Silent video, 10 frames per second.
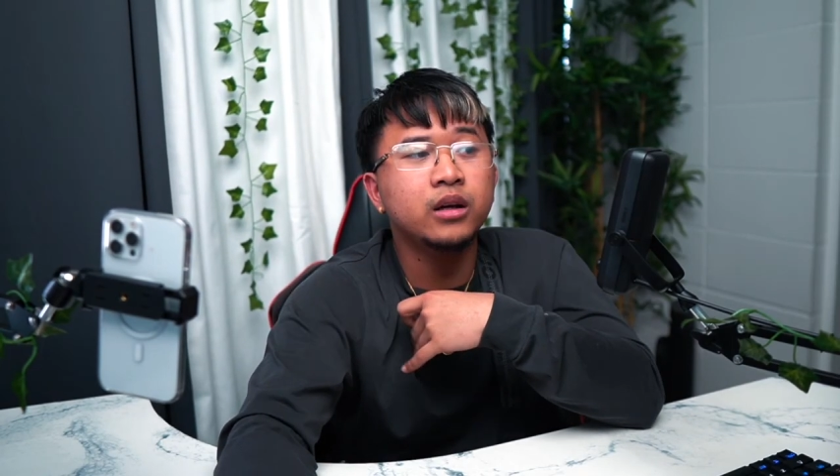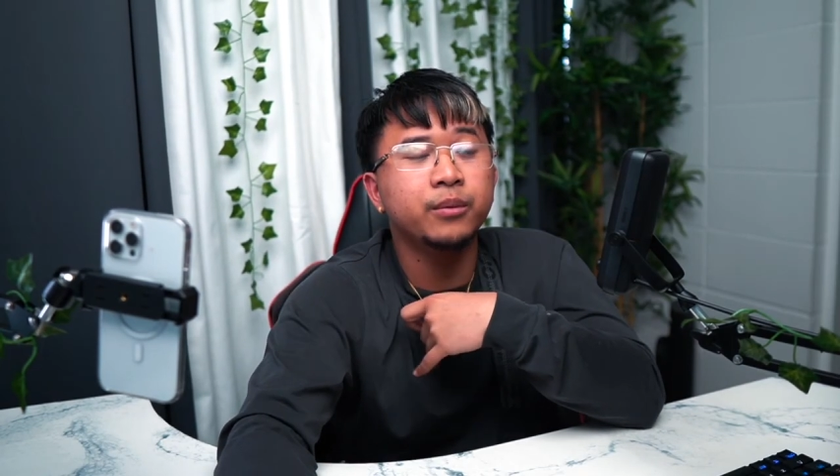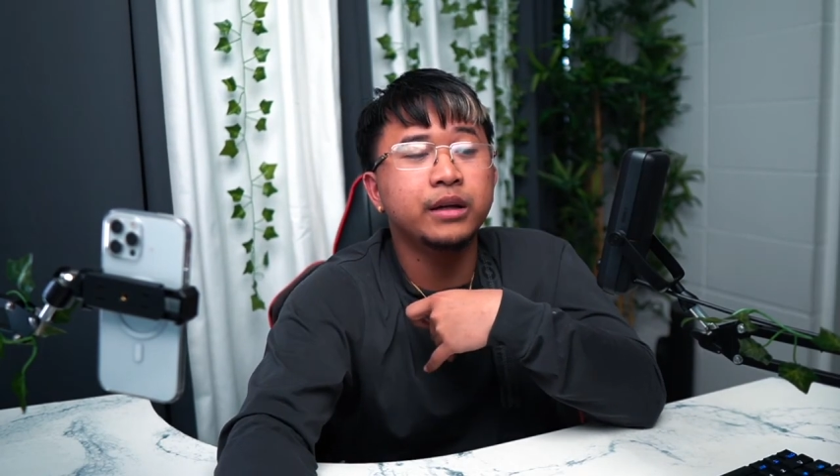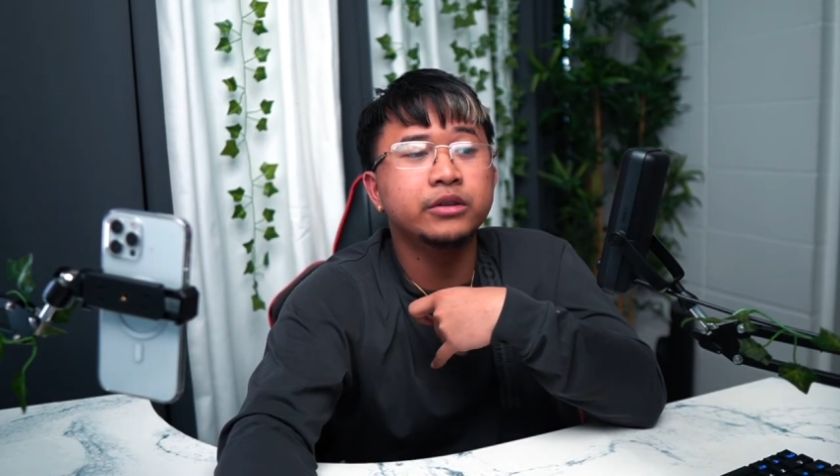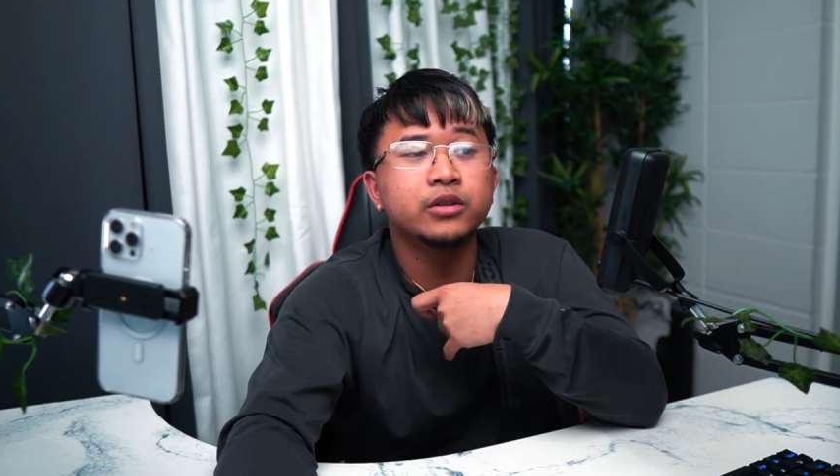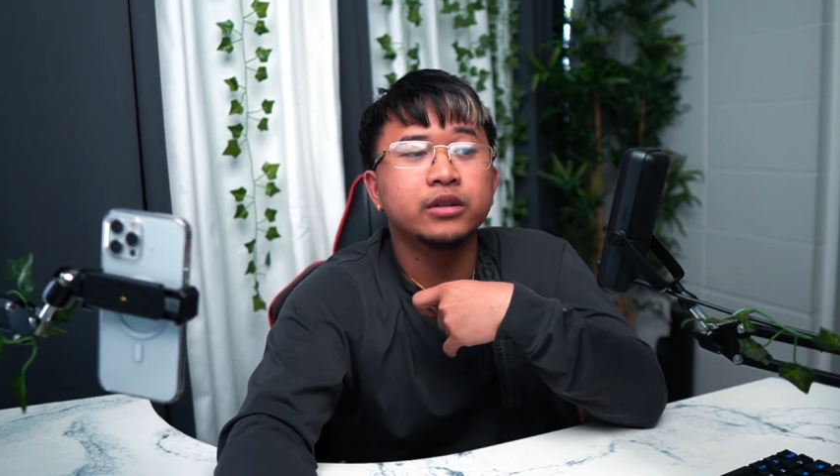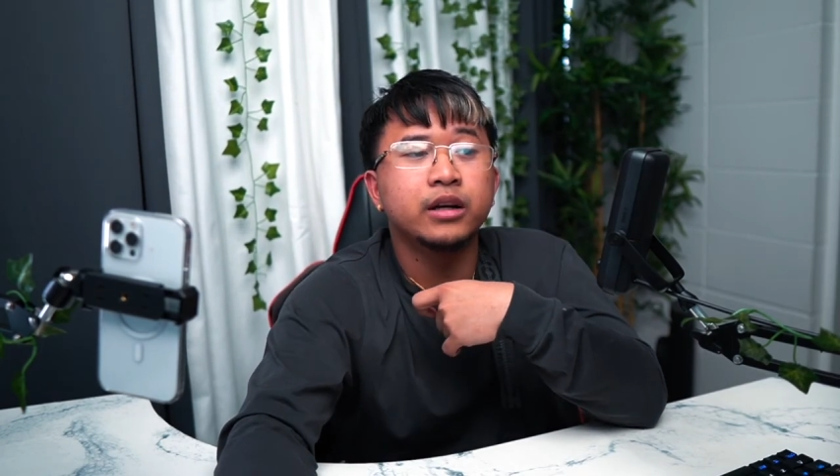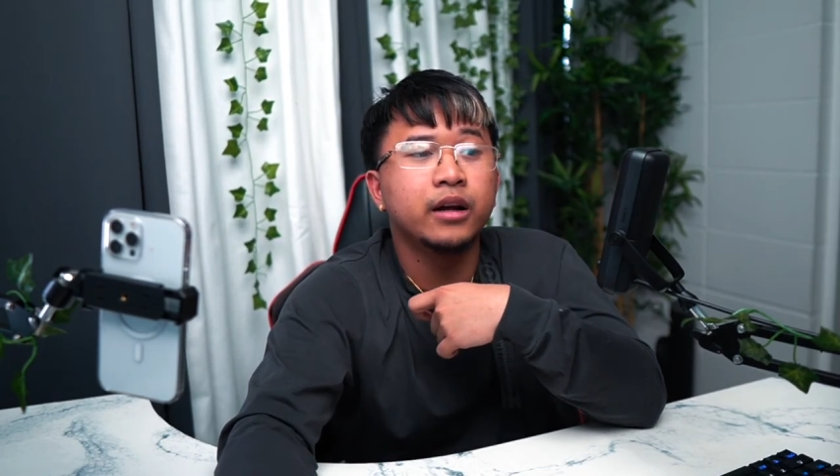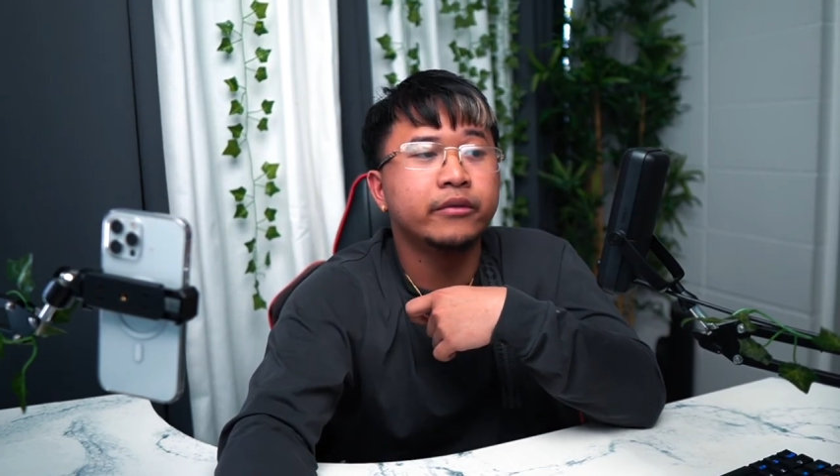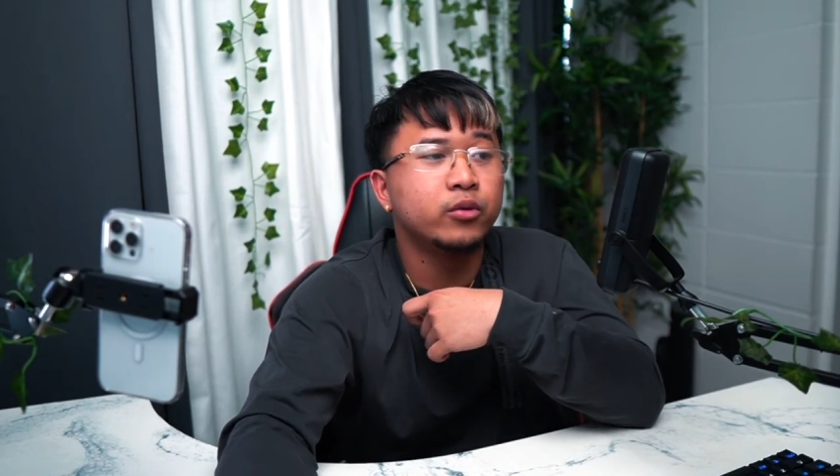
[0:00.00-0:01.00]
He makes sure
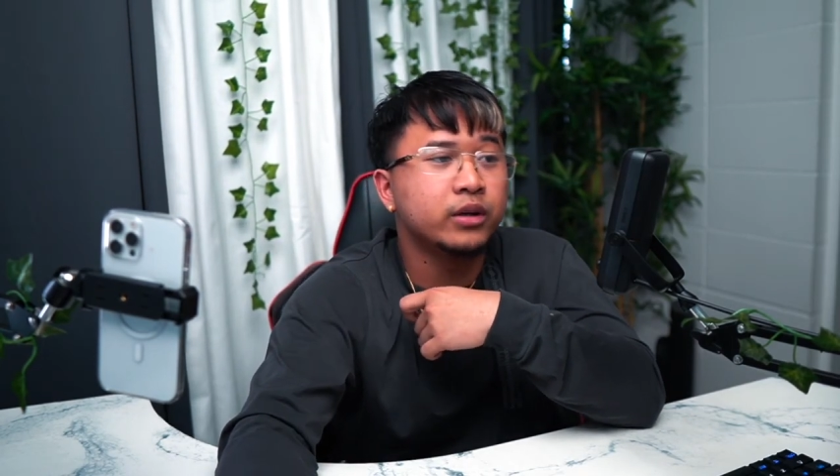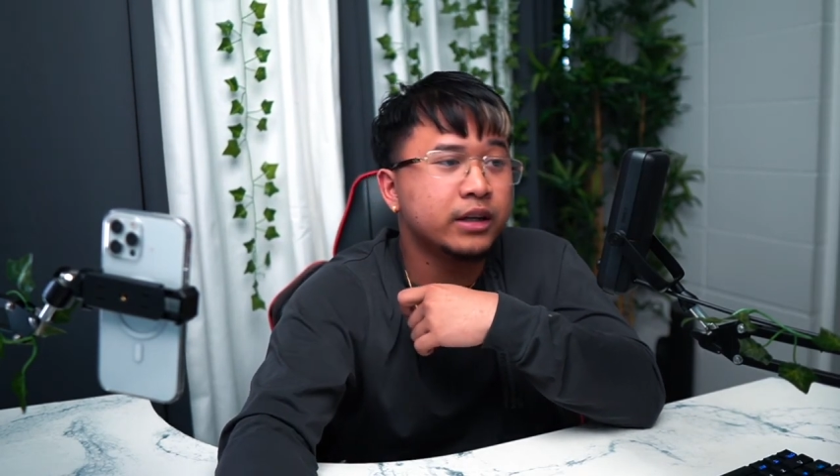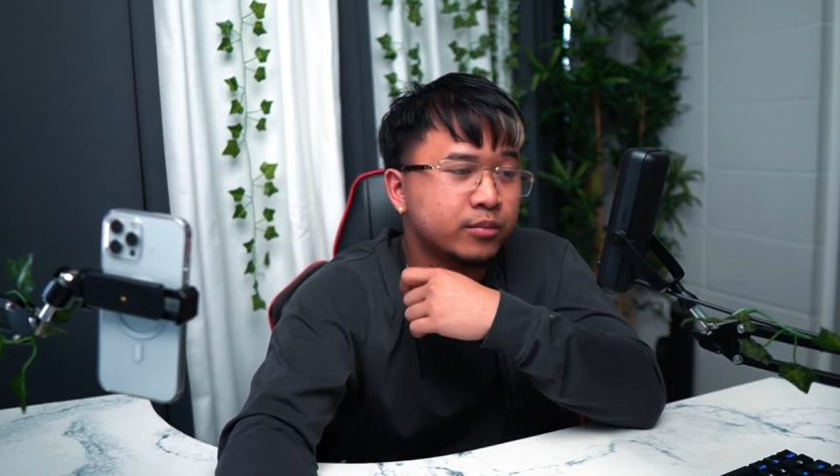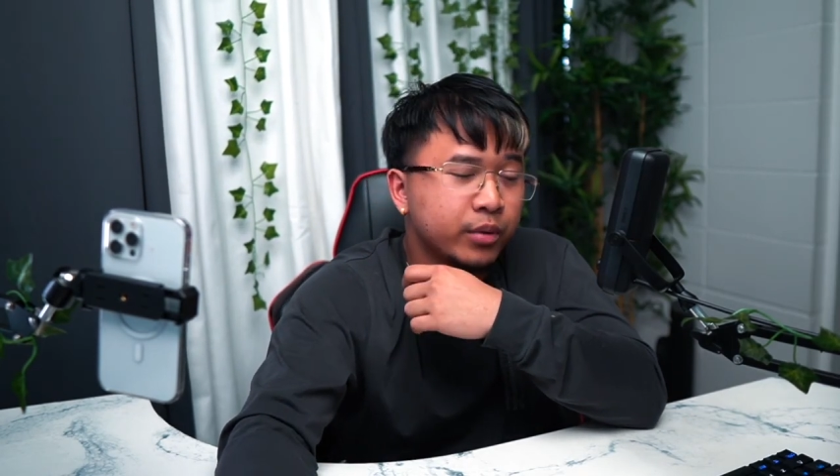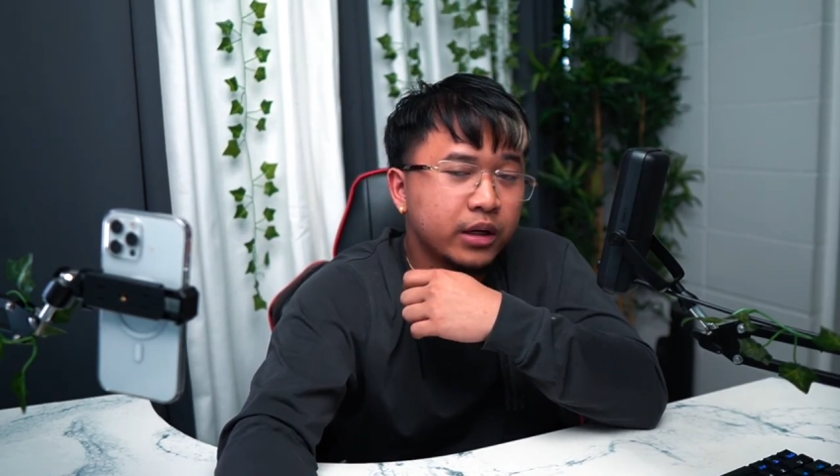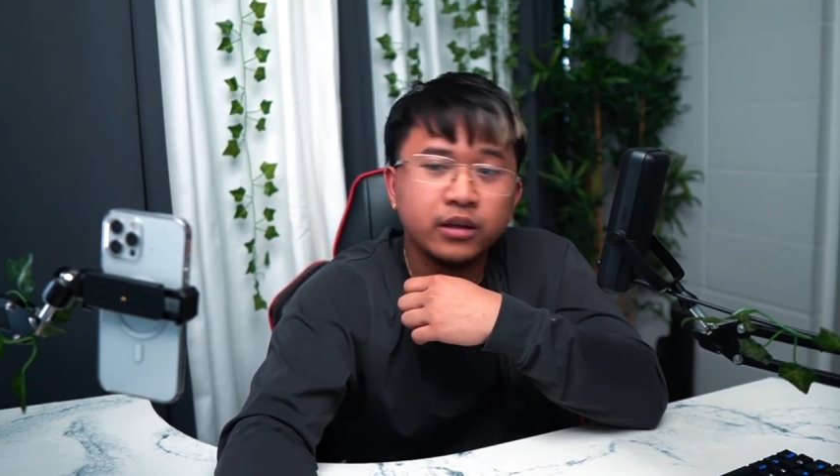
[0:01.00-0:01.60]
that everyone gets paid.